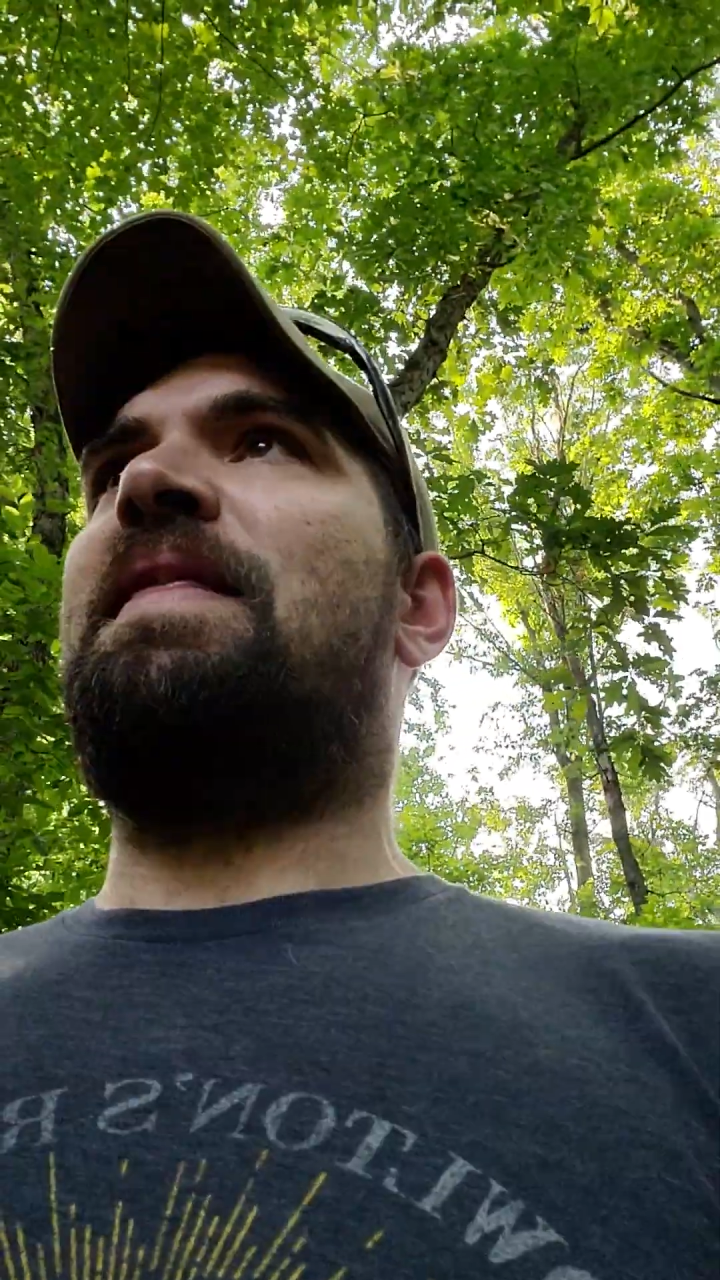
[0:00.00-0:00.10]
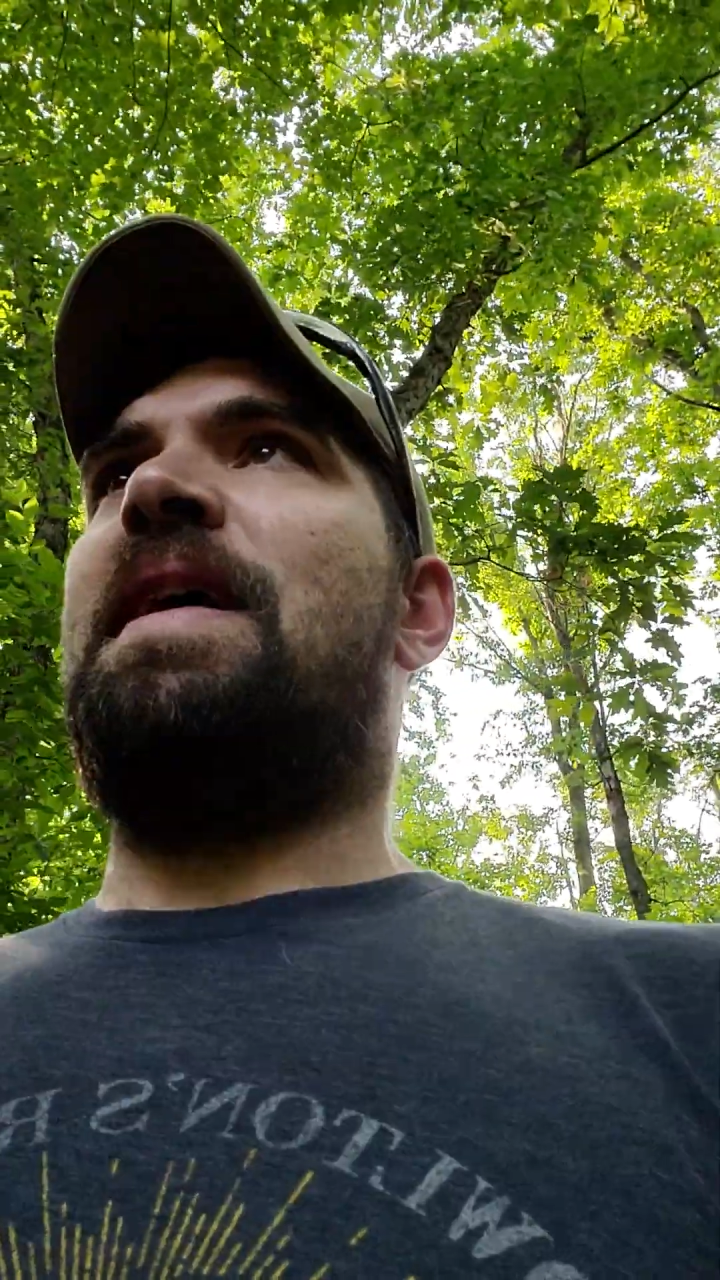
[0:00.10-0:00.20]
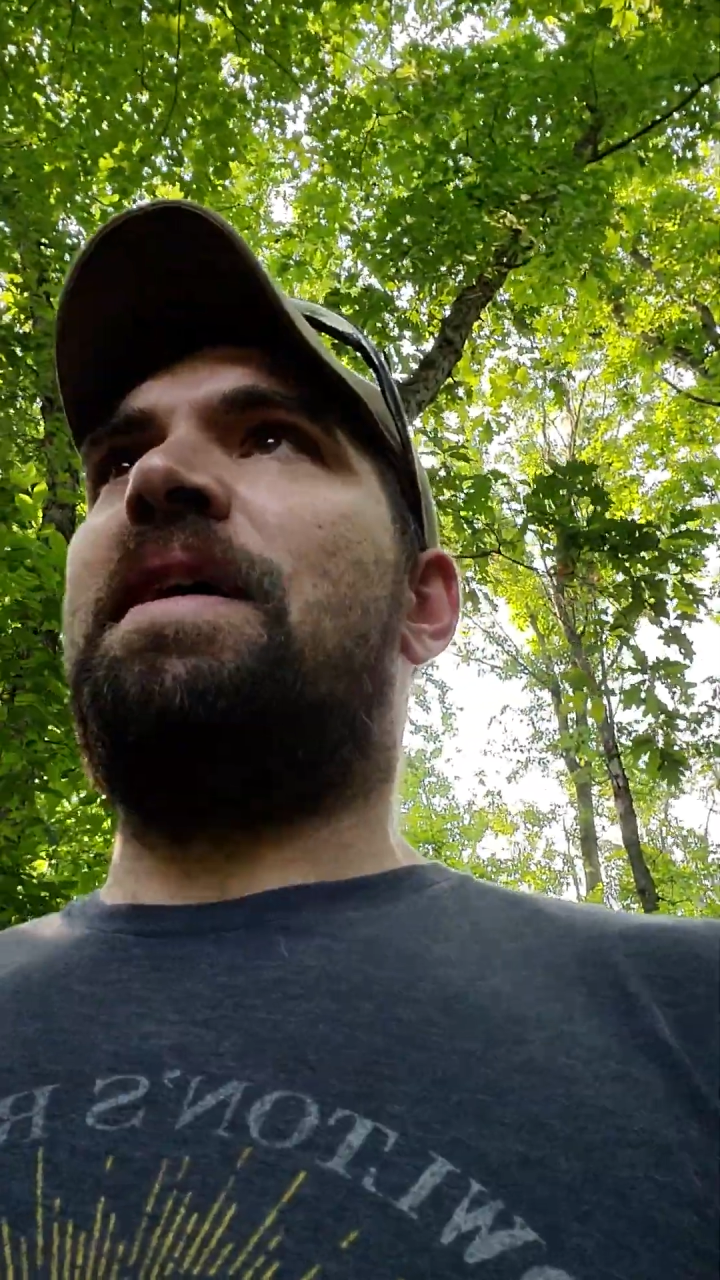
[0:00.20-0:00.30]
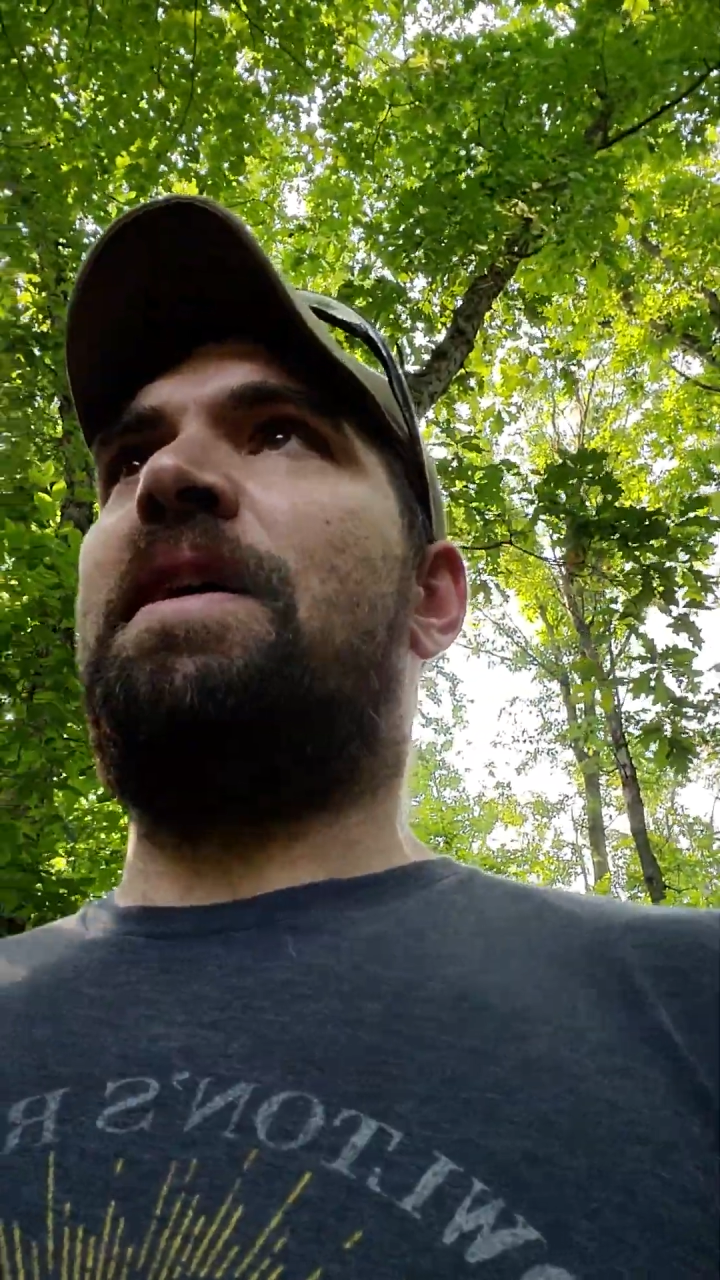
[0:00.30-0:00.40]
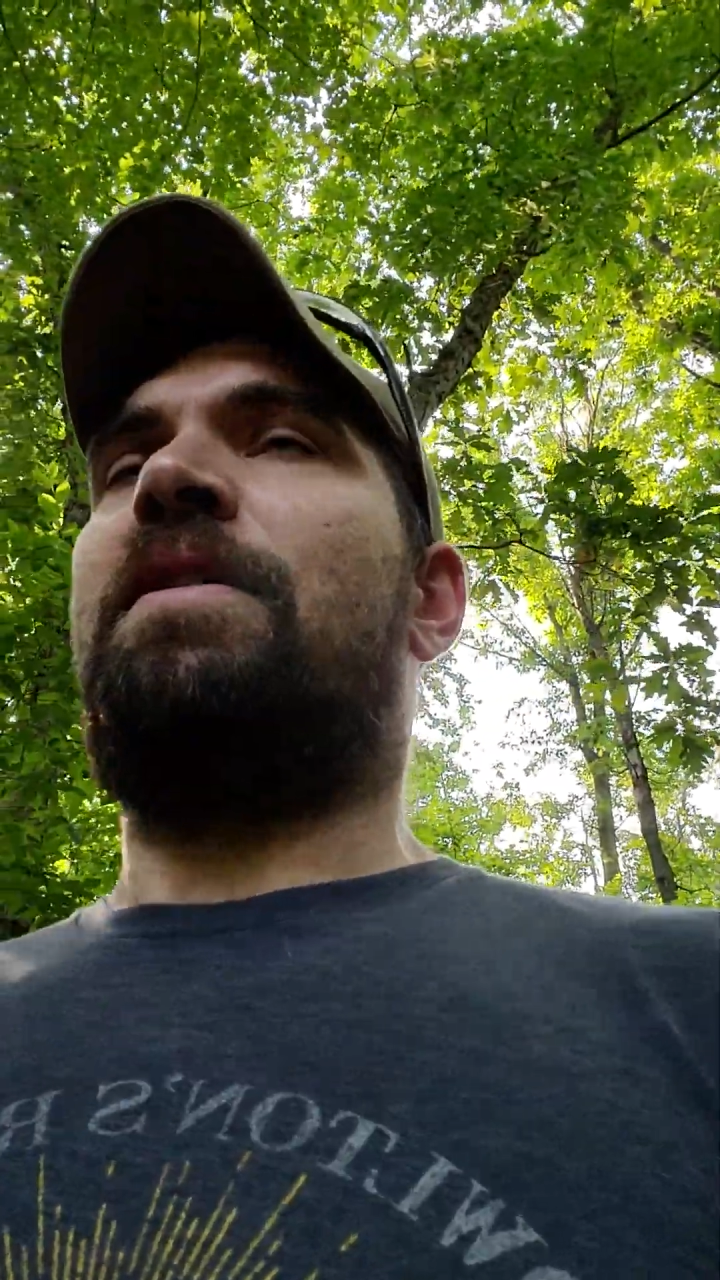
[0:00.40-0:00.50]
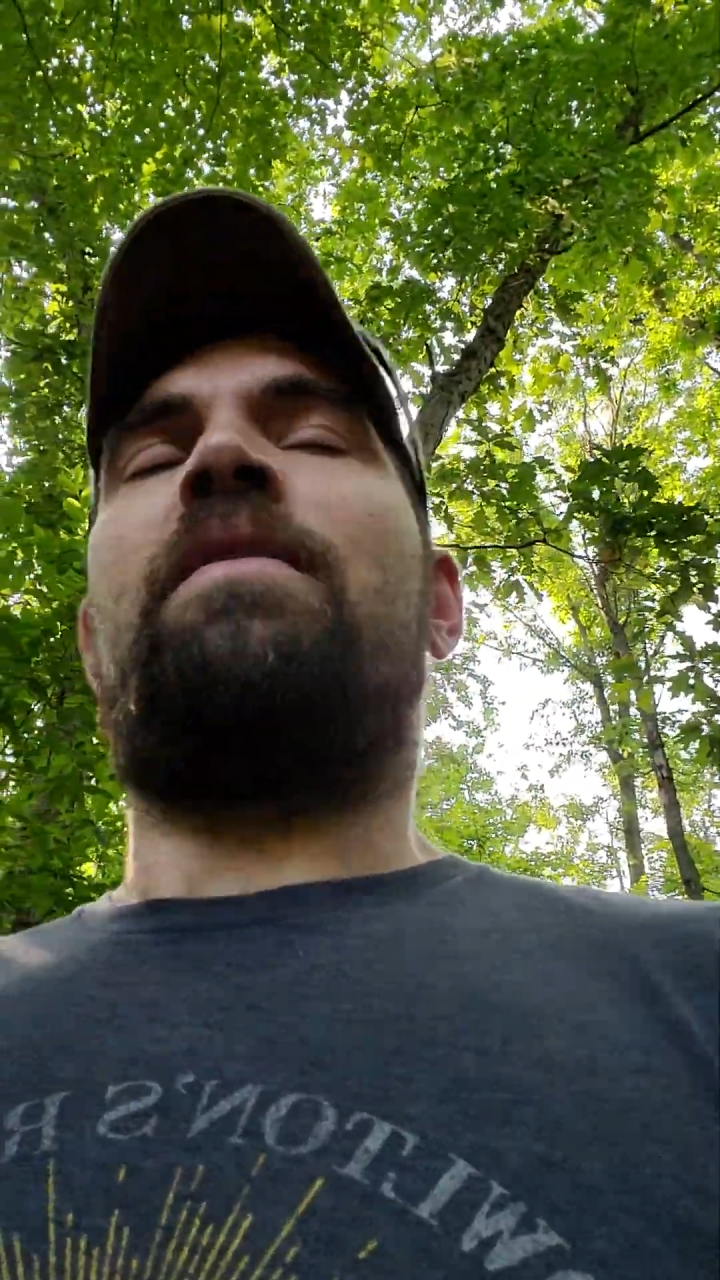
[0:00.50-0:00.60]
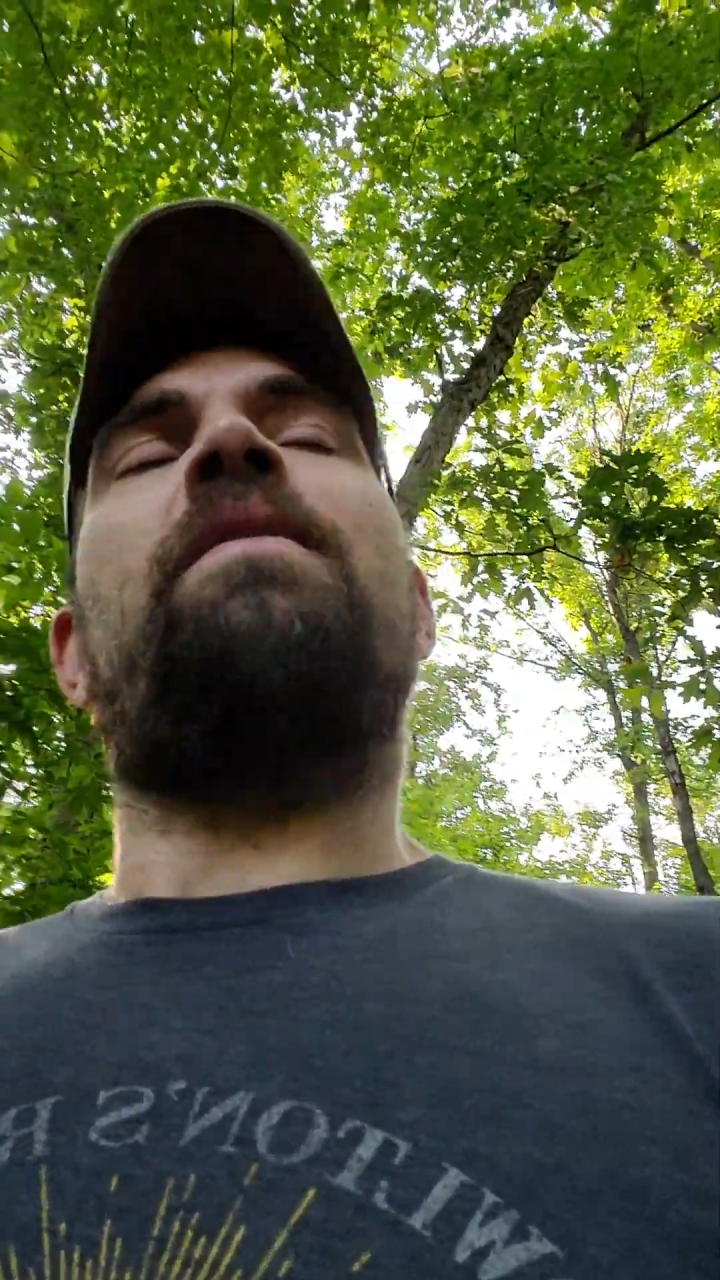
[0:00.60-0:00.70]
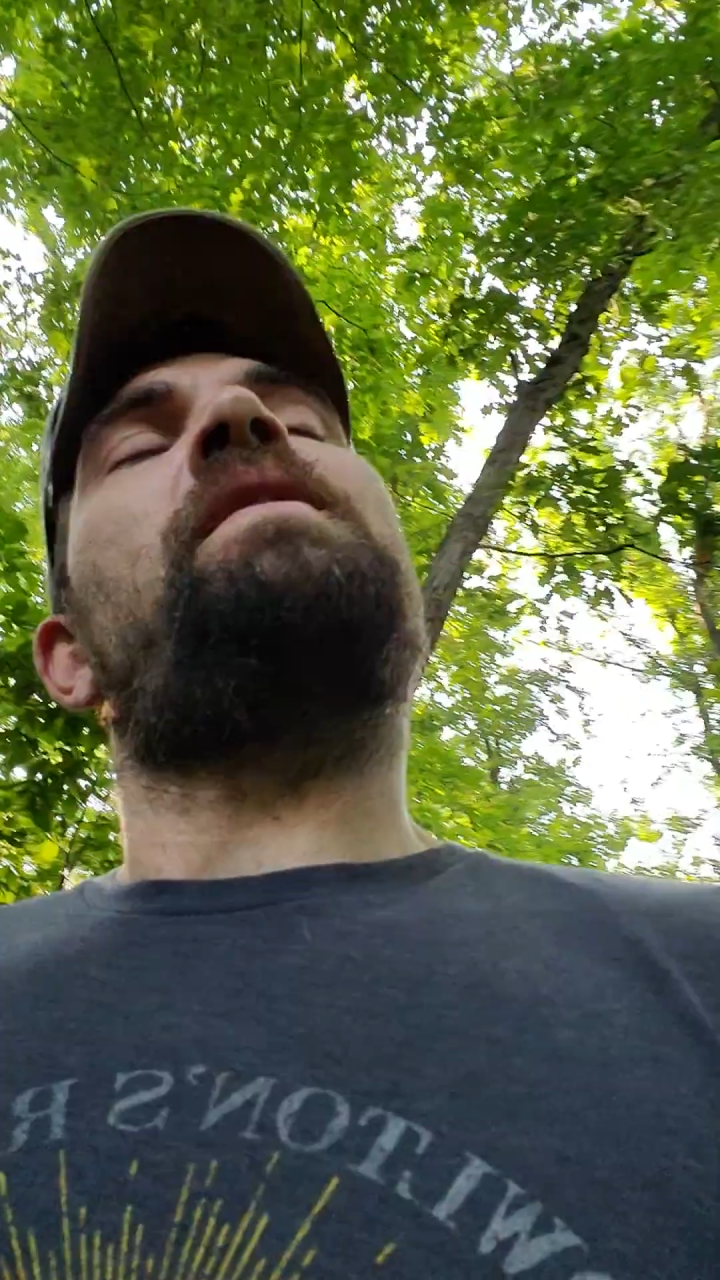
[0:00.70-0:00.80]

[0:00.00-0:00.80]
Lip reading: that here.